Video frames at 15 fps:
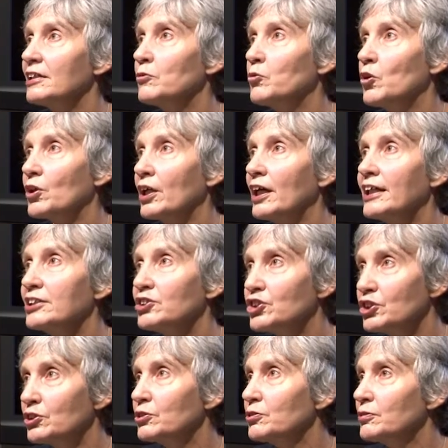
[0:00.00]
that what I
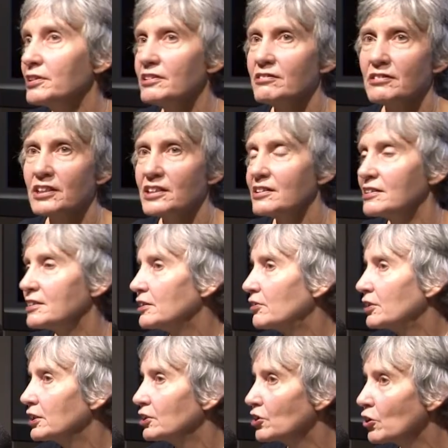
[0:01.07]
do is
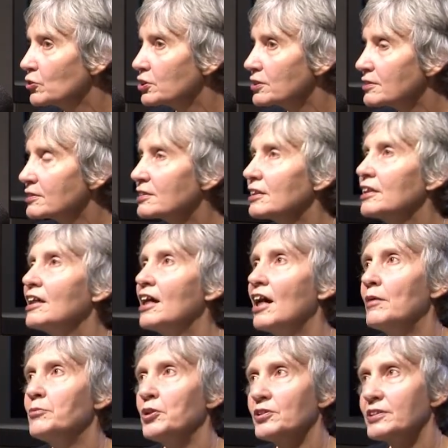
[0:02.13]
necessarily noticed.
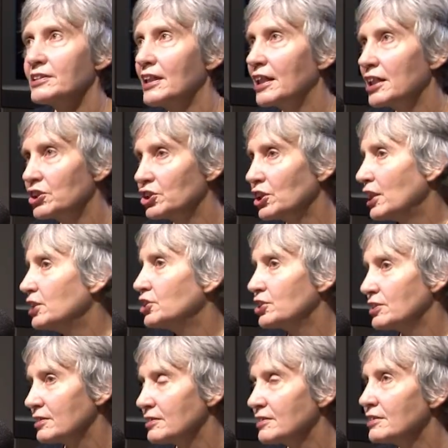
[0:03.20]
I'm not saying it
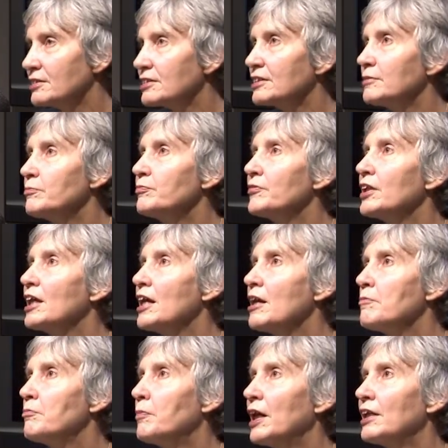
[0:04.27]
changes the system,
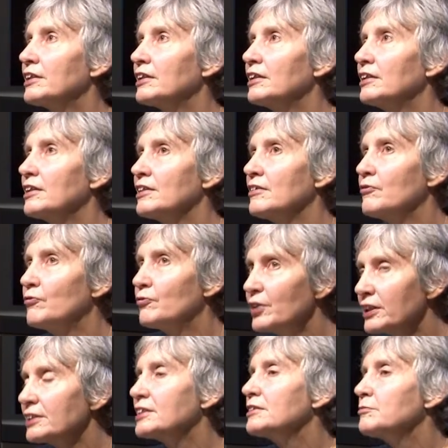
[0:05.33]
but the
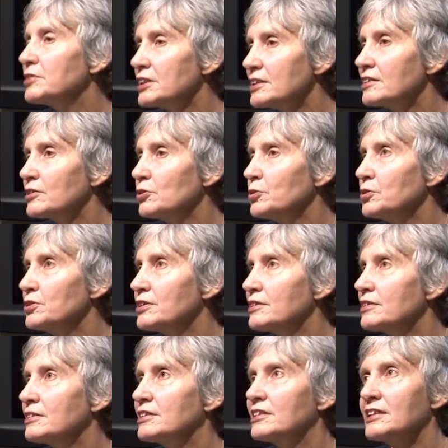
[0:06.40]
victim
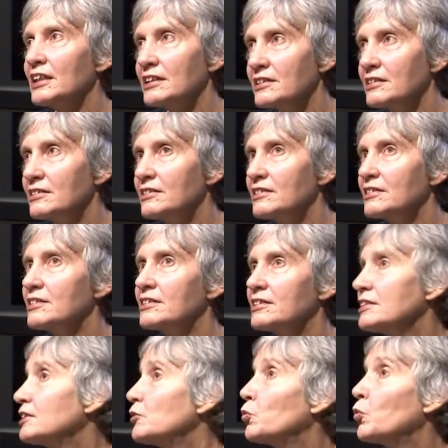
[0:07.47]
discourse doesn't
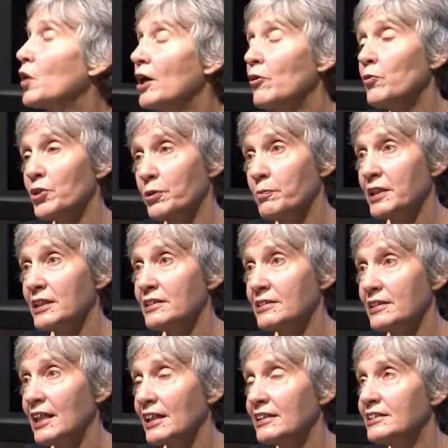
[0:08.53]
sit well with me as
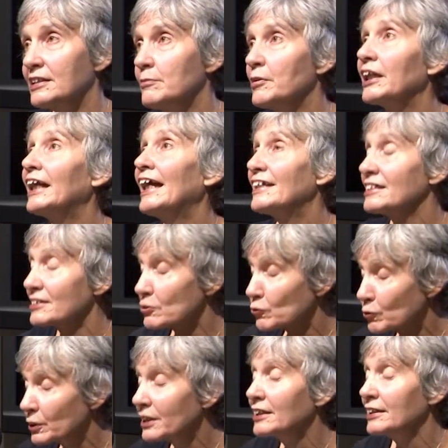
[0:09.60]
an academic, and it's
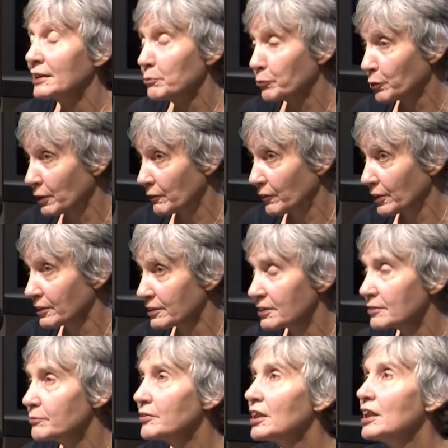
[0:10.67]
really prevalent.